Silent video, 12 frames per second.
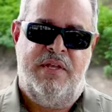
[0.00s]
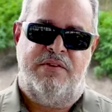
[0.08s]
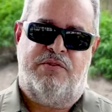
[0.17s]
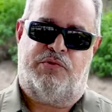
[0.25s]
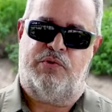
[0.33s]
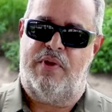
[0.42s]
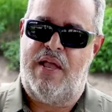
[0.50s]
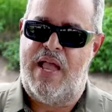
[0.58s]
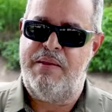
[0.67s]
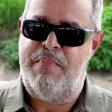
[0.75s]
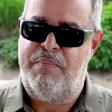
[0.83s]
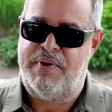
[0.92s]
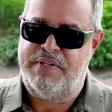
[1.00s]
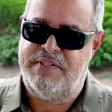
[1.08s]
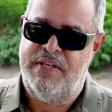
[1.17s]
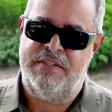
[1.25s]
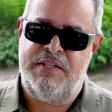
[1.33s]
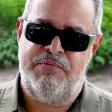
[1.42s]
I'm Jaime,
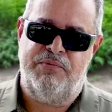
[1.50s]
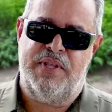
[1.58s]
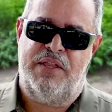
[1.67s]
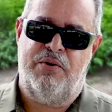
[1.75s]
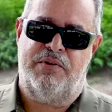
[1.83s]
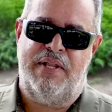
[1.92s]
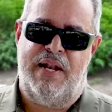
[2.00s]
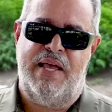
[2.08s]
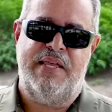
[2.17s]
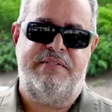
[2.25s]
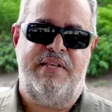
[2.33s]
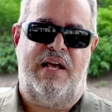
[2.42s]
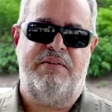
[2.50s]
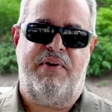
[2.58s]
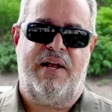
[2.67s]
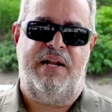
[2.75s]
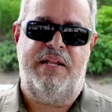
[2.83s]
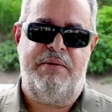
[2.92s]
president and founder of the
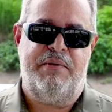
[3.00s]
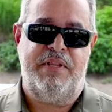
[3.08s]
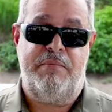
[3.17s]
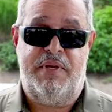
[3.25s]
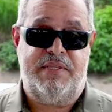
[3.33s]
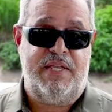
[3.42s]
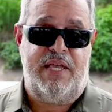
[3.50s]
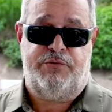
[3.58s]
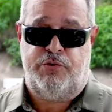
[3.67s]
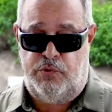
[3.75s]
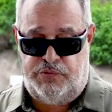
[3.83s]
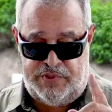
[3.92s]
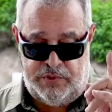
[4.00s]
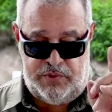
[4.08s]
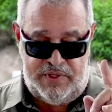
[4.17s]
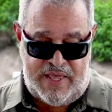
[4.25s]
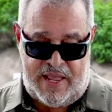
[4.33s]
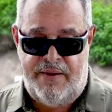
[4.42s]
AlphaCalibre Agency of
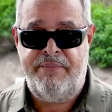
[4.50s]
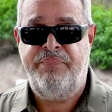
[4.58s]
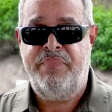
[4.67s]
Investigation,